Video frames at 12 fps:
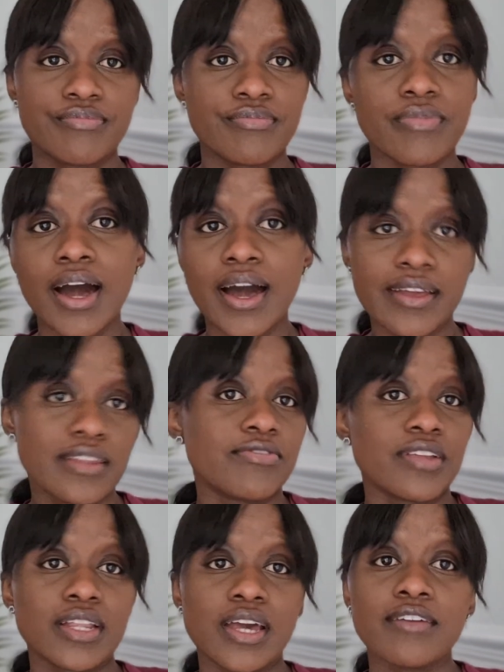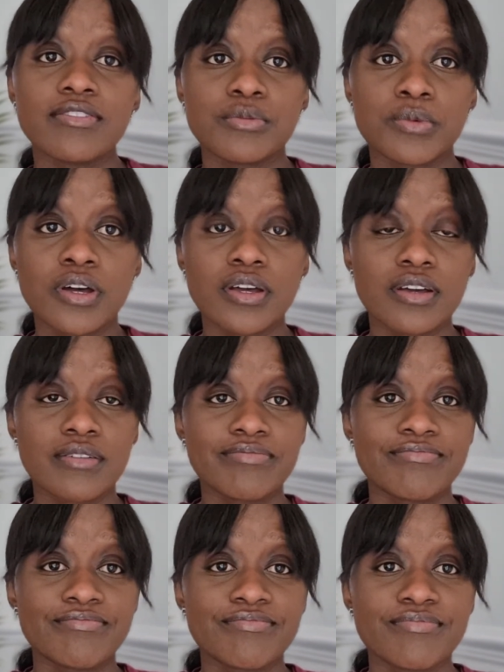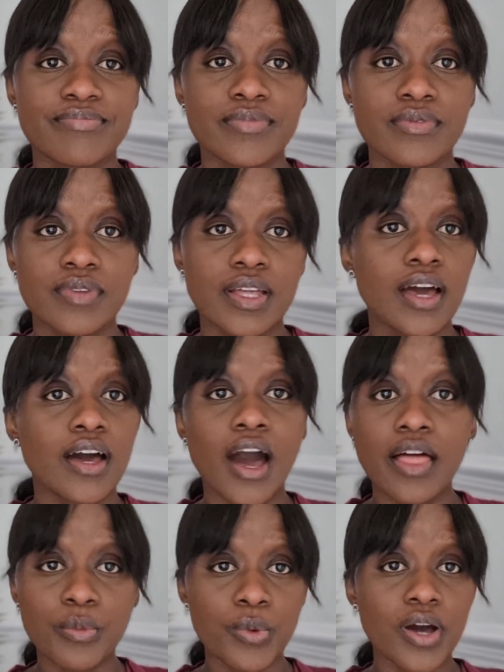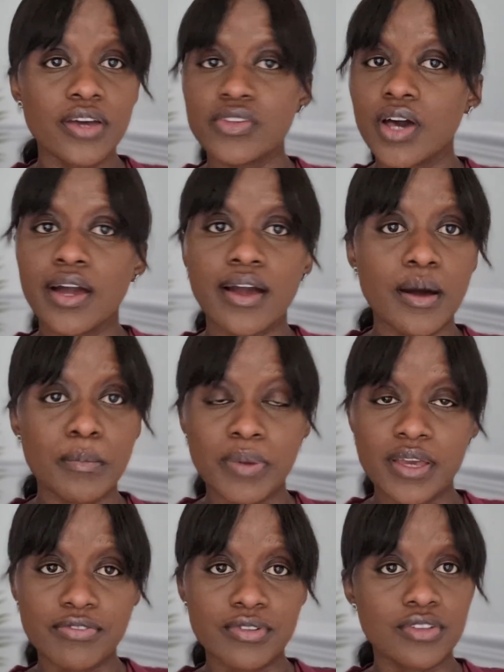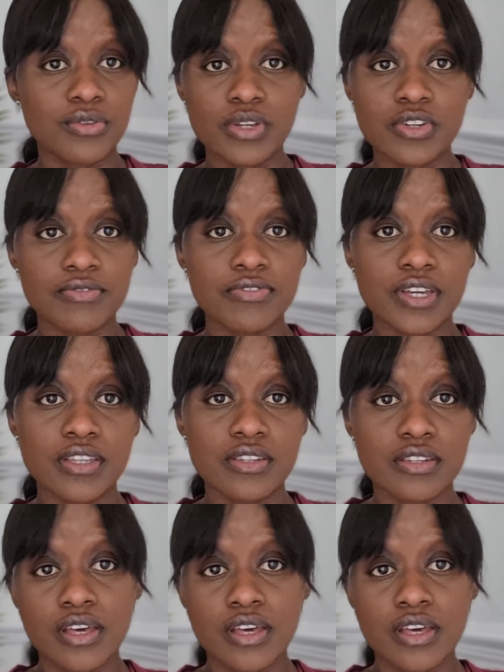I definitely have to work. Otherwise, I can't pay for the tuition fees.